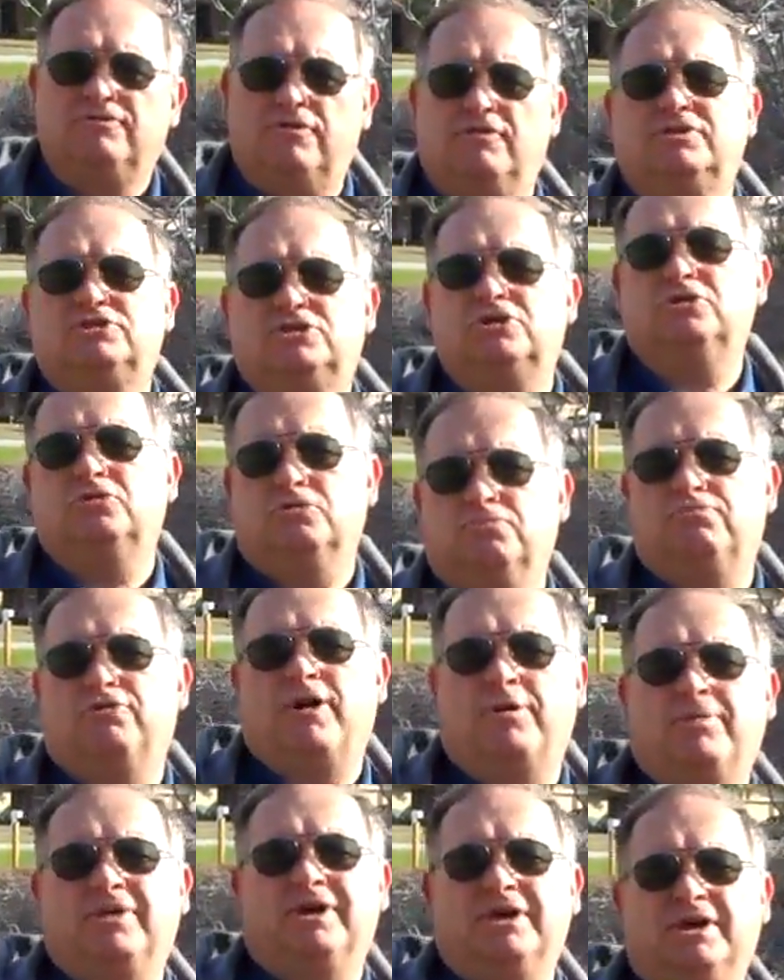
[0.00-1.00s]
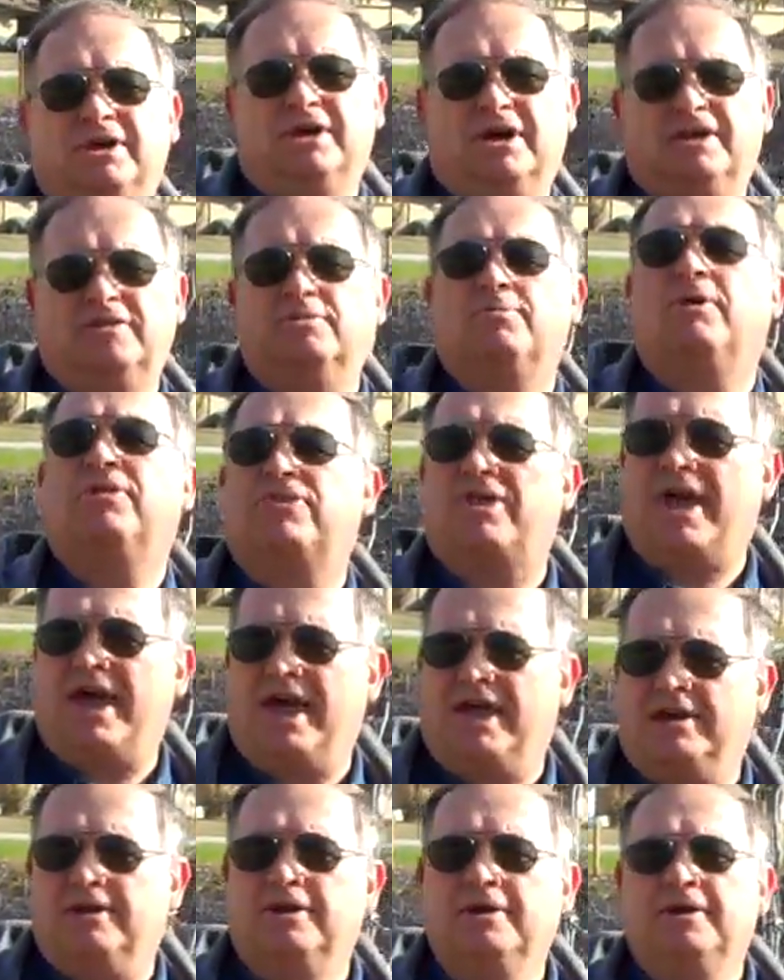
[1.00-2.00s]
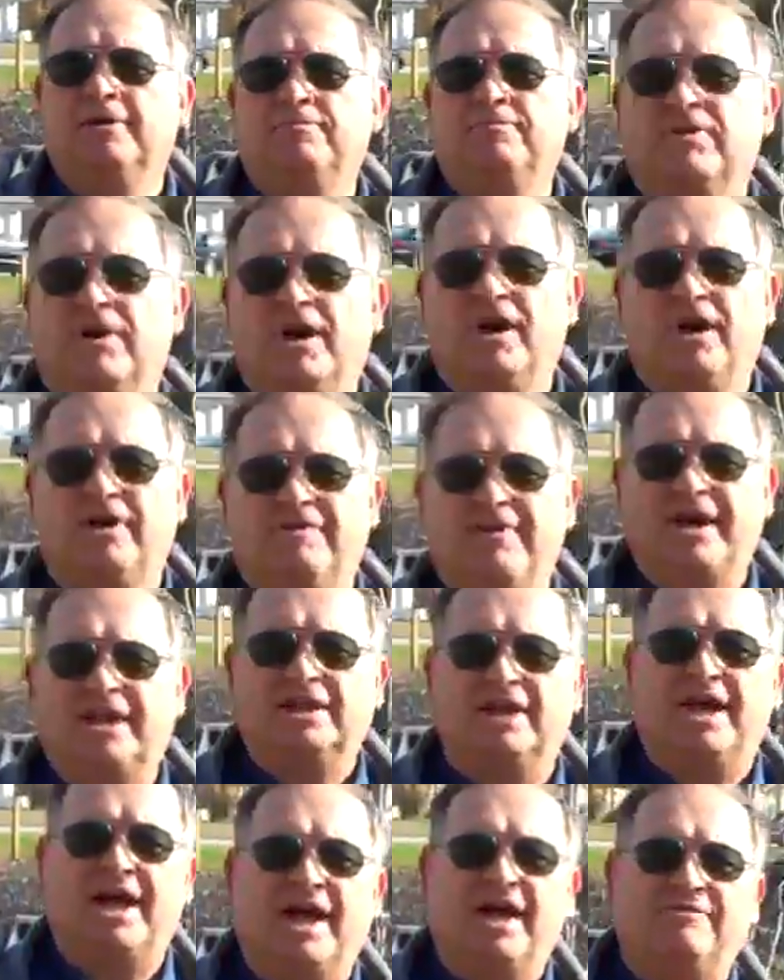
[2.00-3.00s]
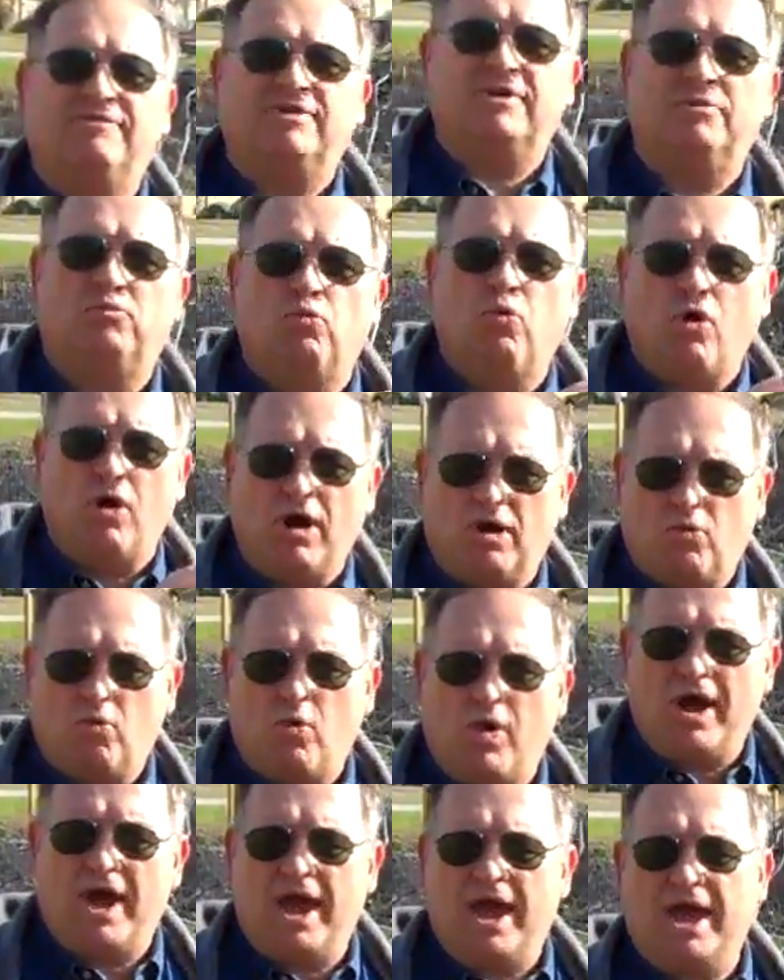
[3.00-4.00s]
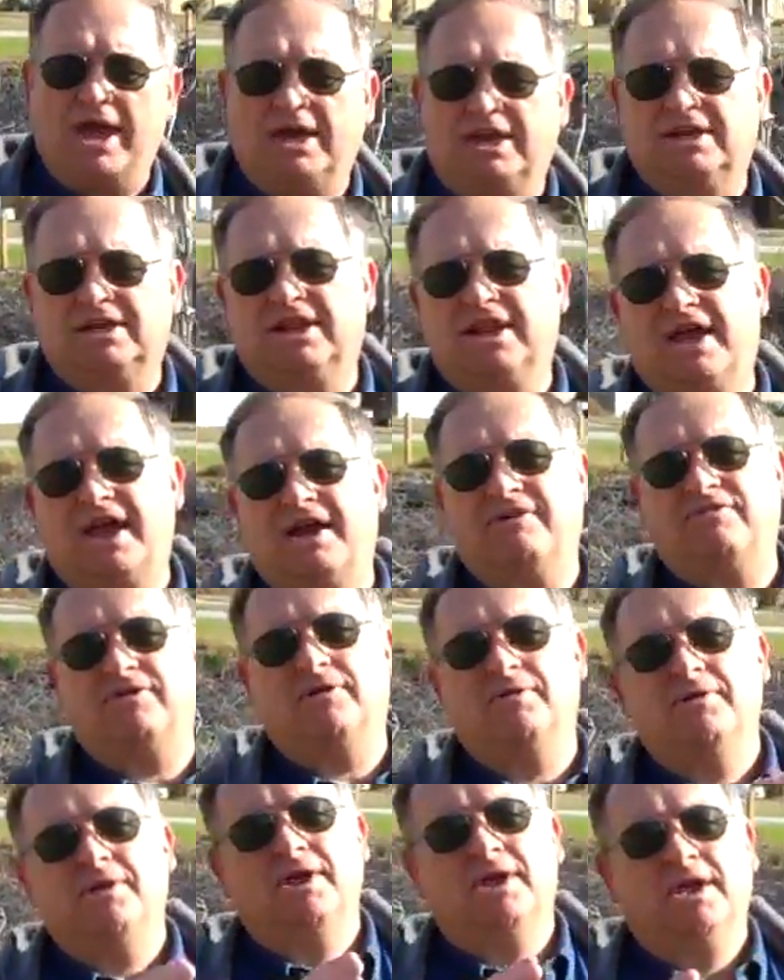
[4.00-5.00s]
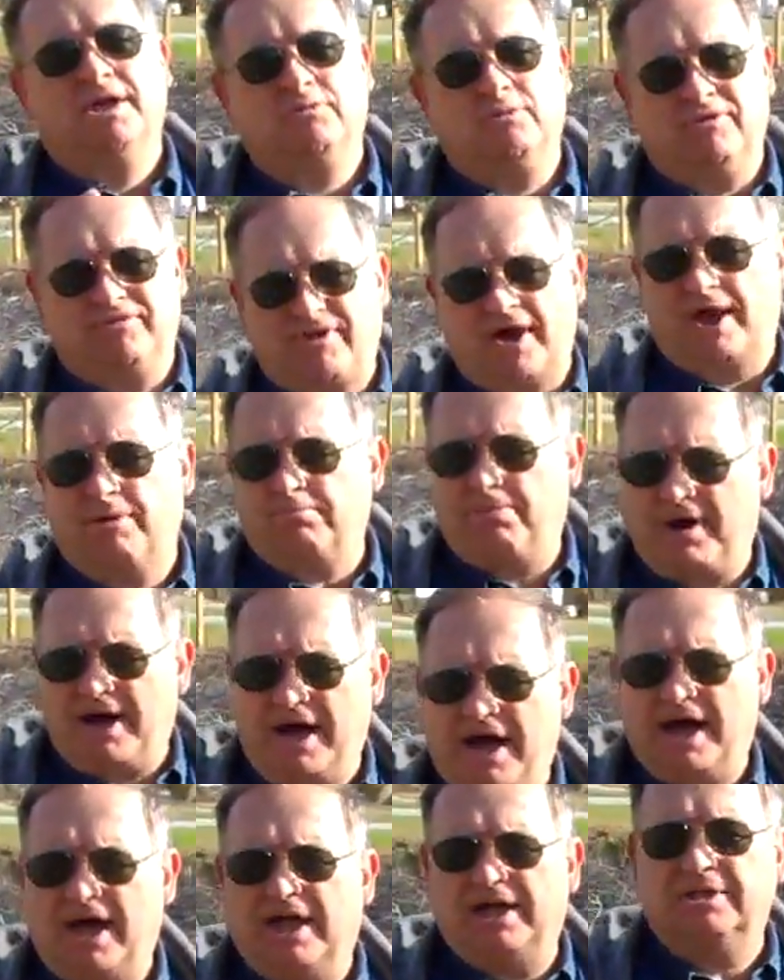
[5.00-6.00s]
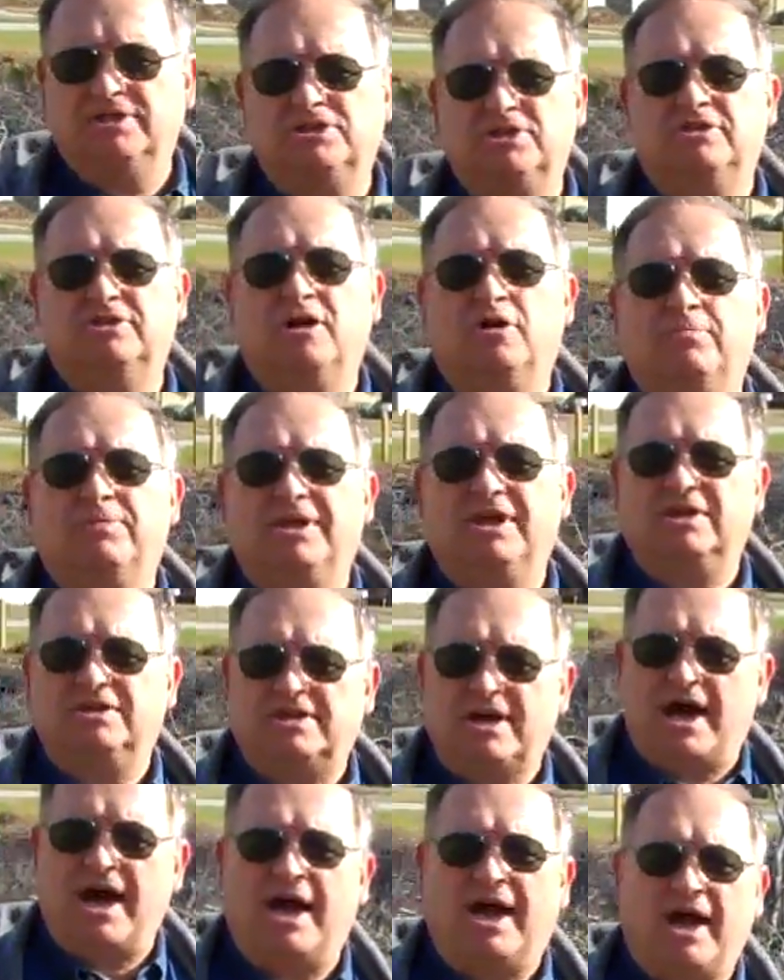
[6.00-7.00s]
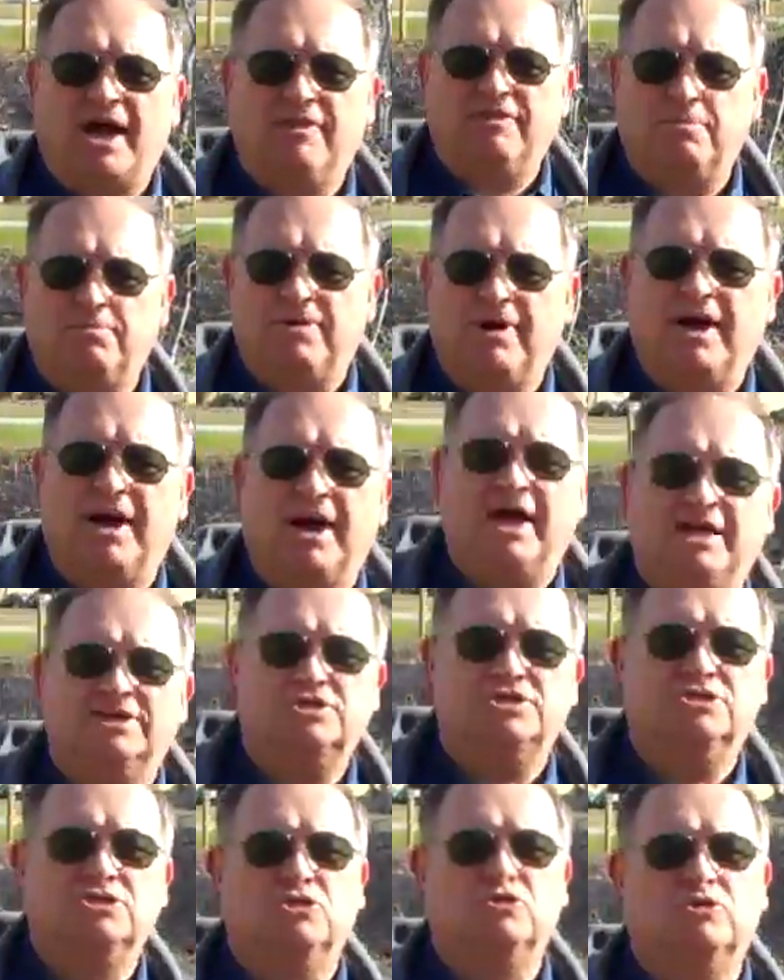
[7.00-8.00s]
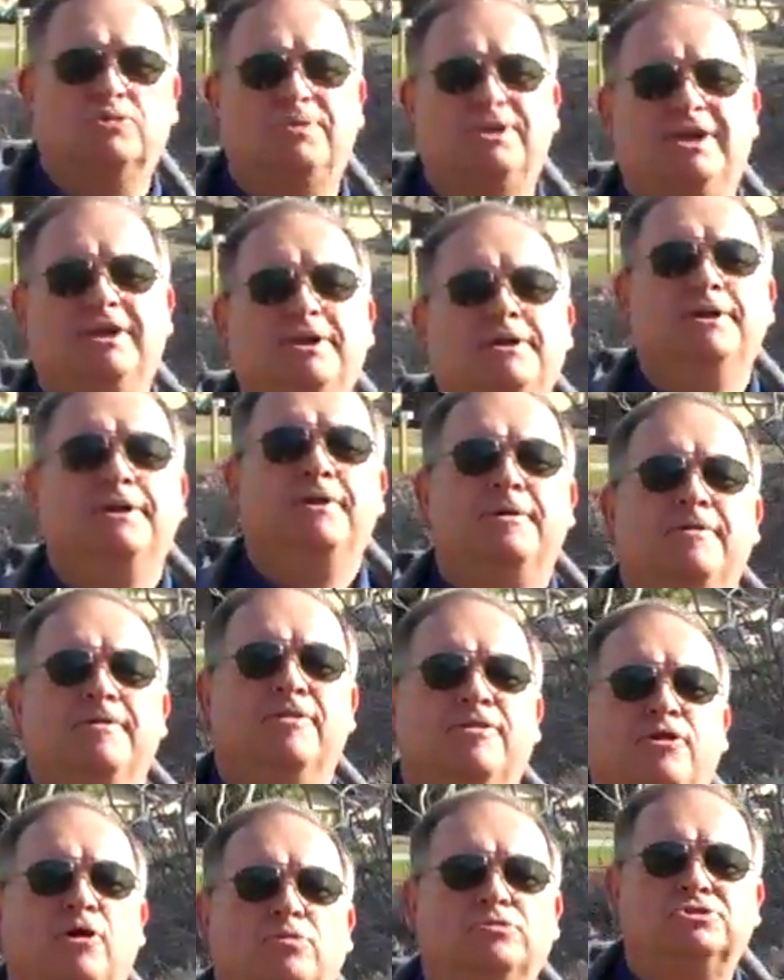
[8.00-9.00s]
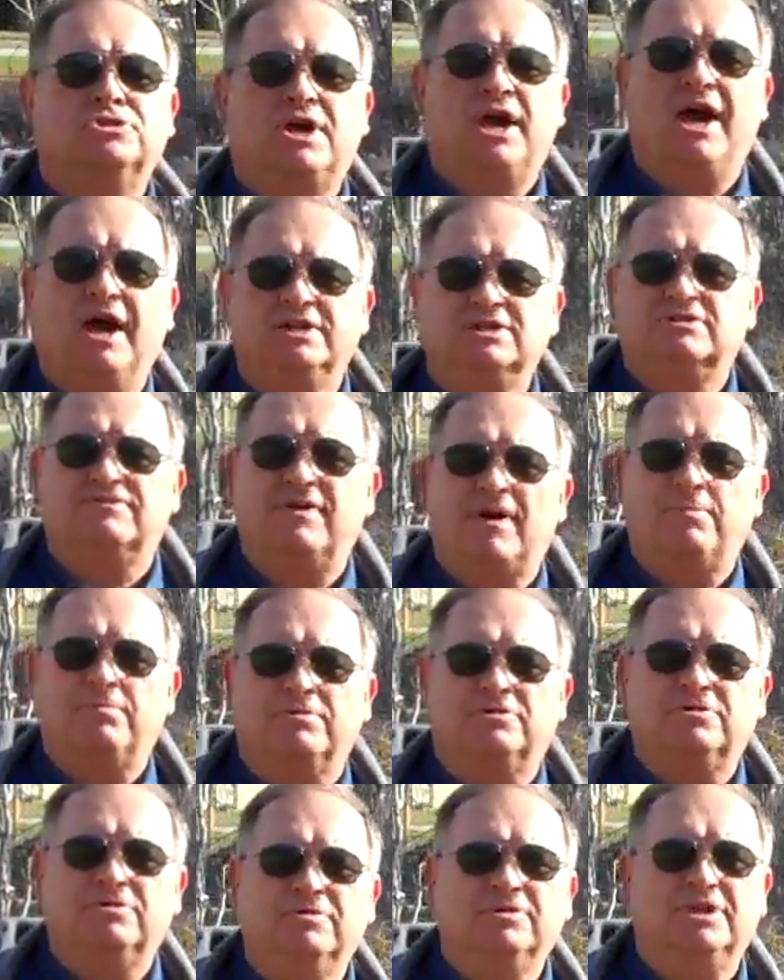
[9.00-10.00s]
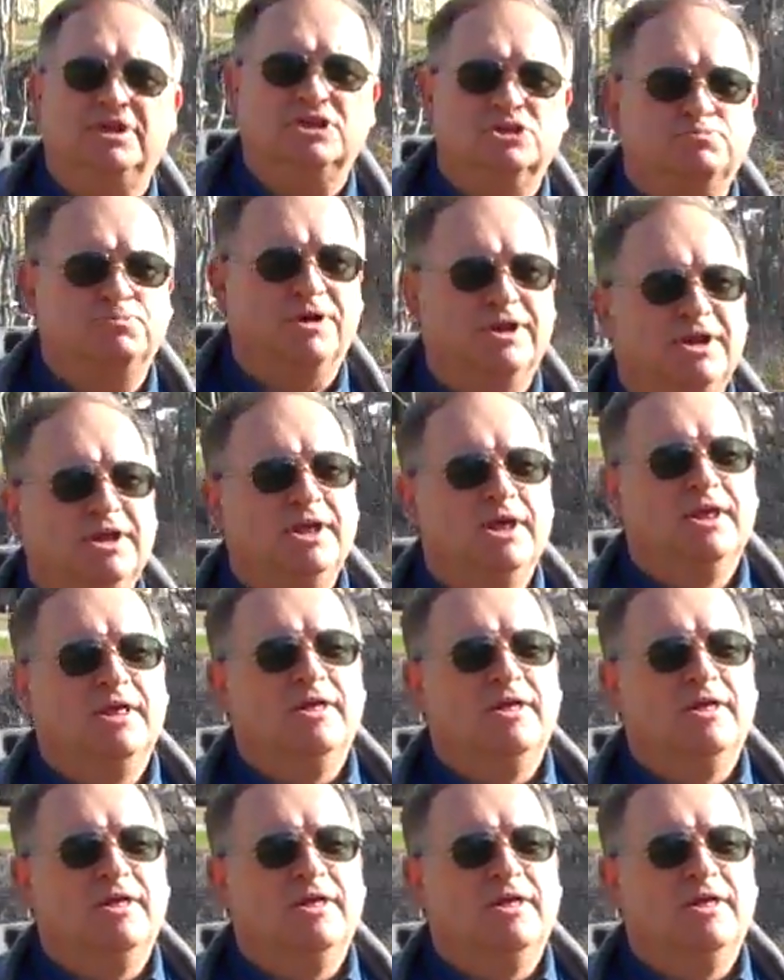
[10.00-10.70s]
very soon, probably in the month ahead. And that'll have a walkway, and we've got ponds, and there'll be a dock on the ponds, and so there'll be those kinds of opportunities. But